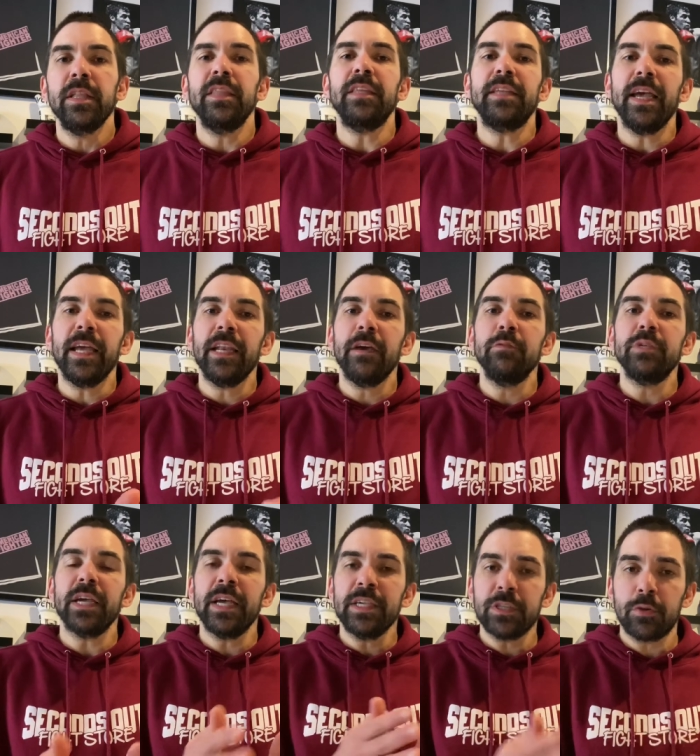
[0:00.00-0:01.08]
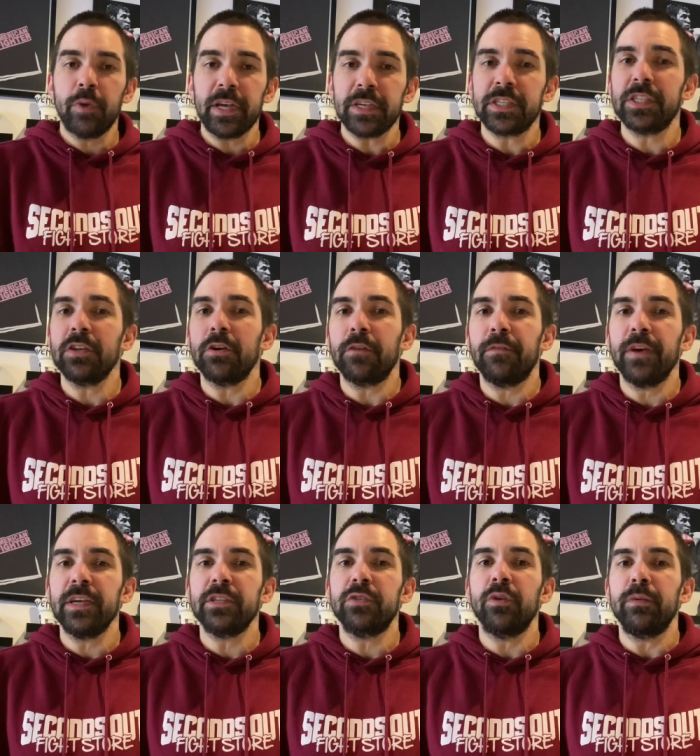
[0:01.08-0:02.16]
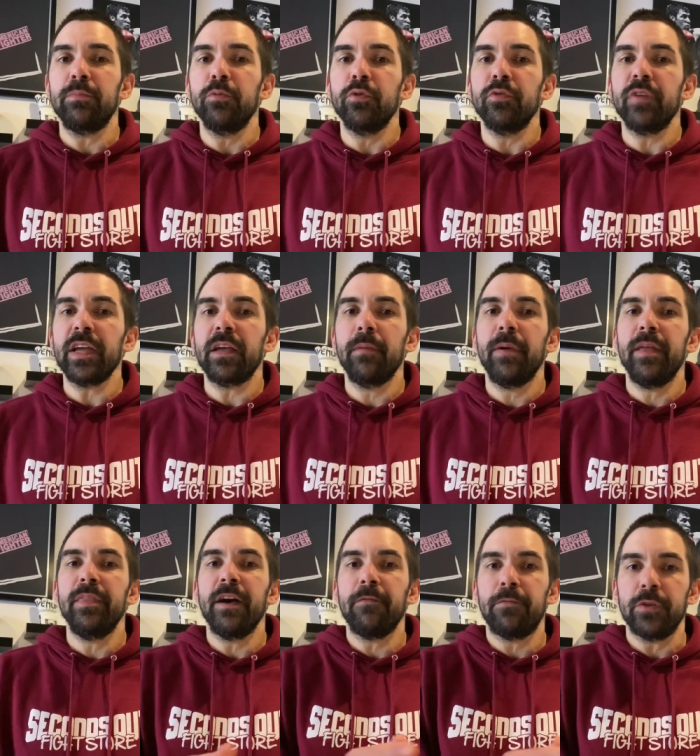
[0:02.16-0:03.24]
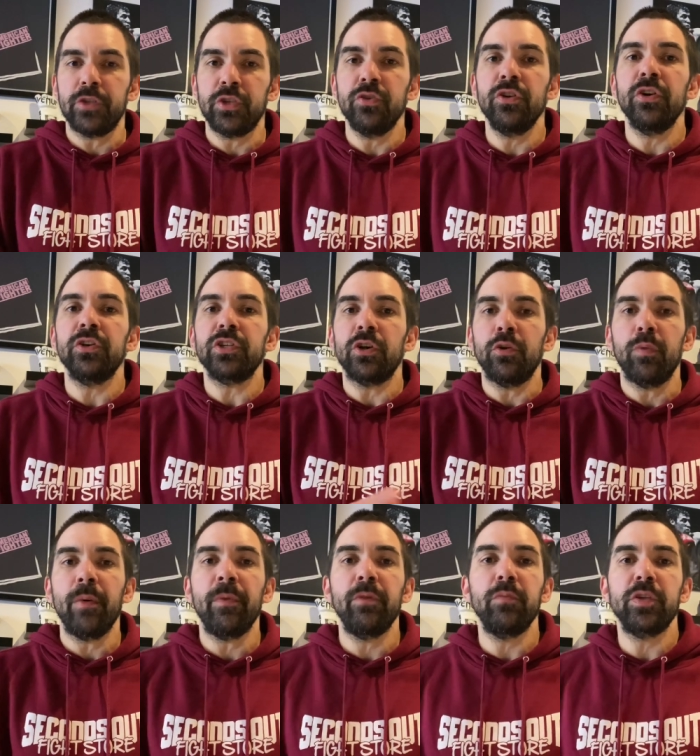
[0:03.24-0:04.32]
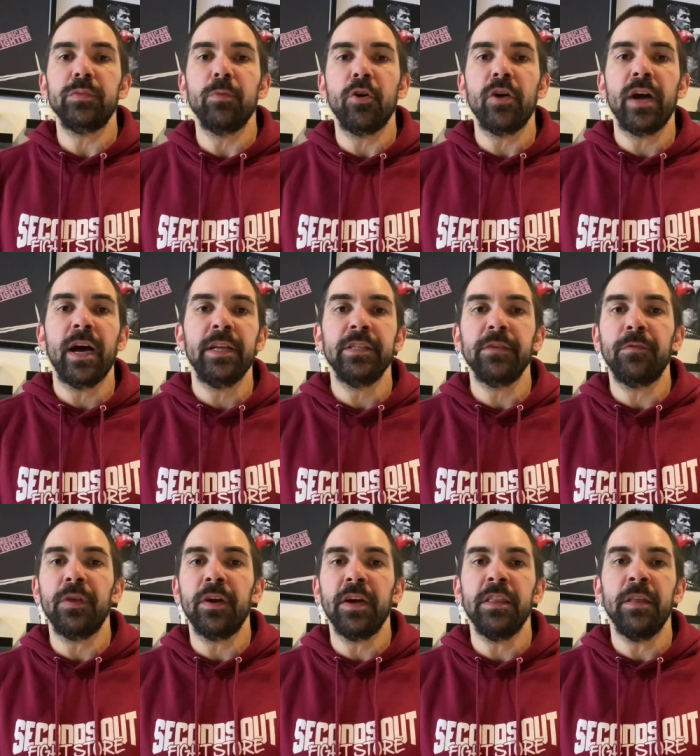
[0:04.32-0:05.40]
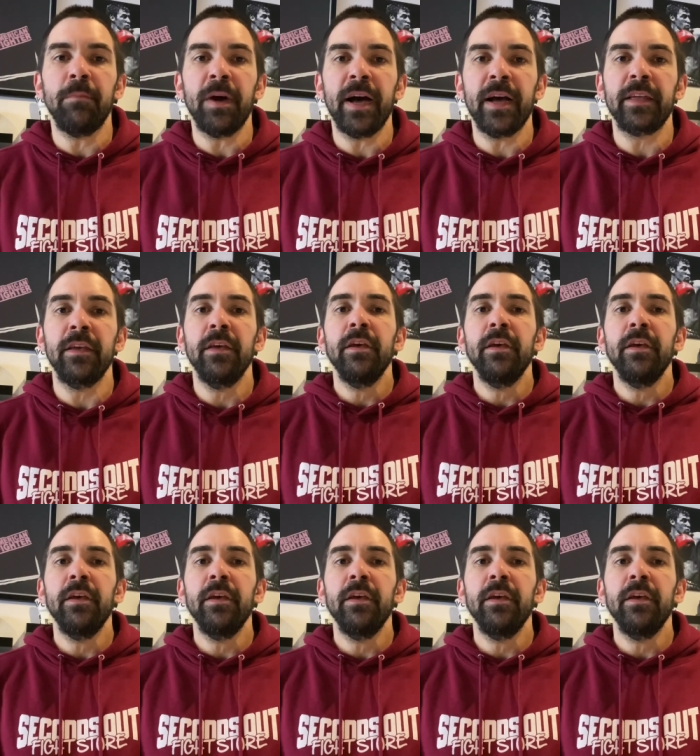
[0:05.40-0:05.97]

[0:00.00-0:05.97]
The 10 ounce is quite a snug fit, so I'd more recommend that for juniors or women with smaller hands if they're hitting the bag.